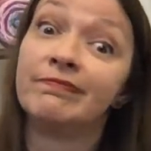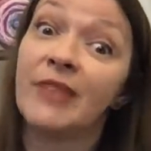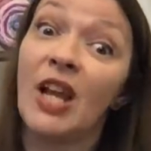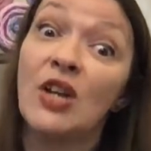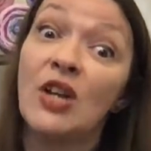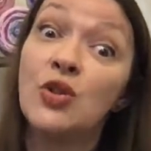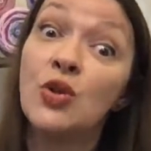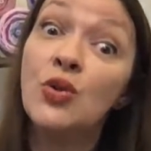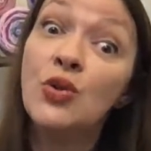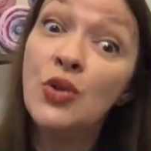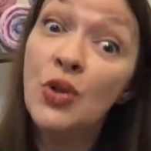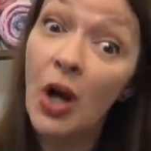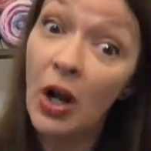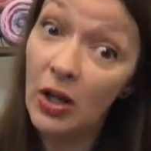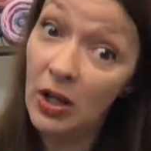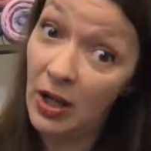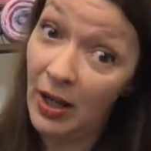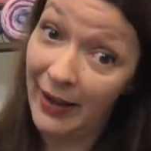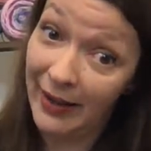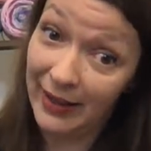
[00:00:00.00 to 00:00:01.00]
do not
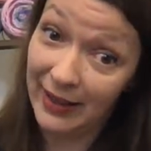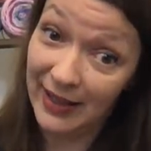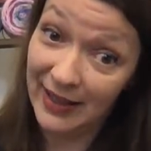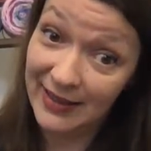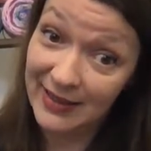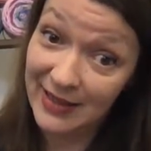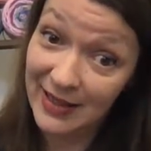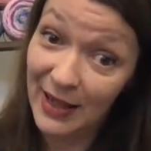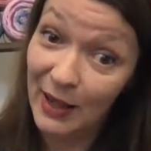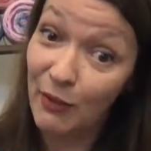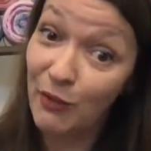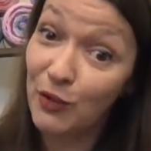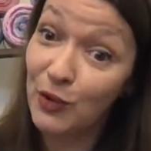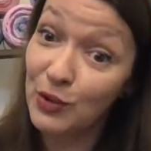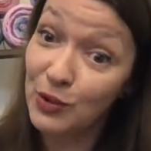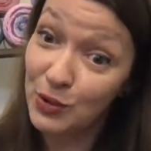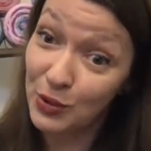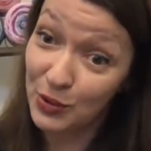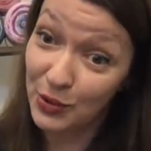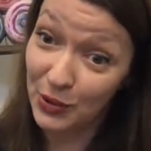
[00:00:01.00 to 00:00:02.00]
like it if you
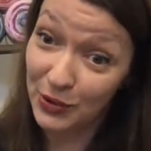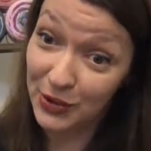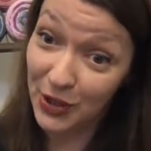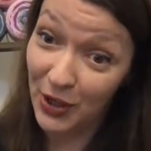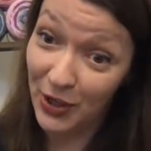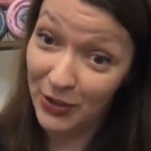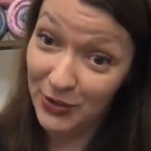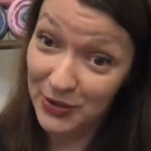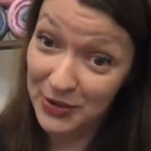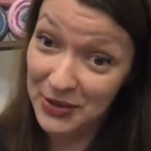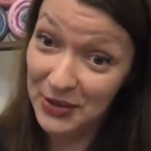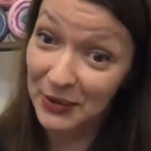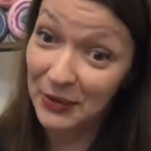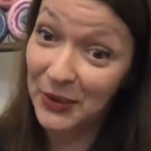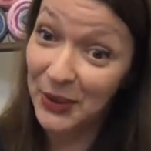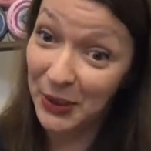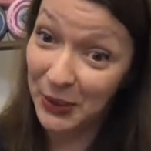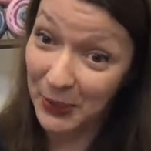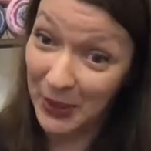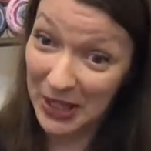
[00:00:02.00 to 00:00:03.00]
do not answer
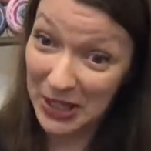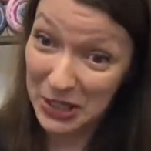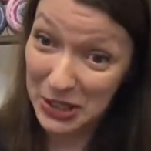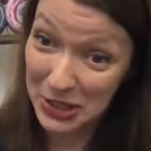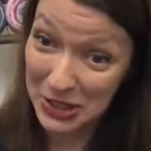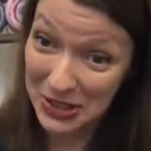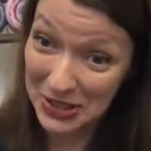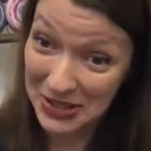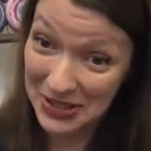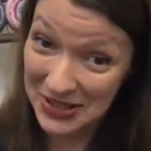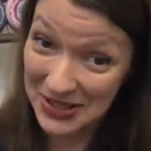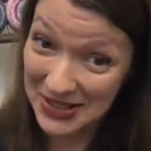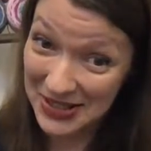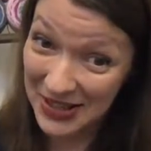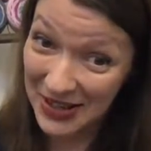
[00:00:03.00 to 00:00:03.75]
the questions.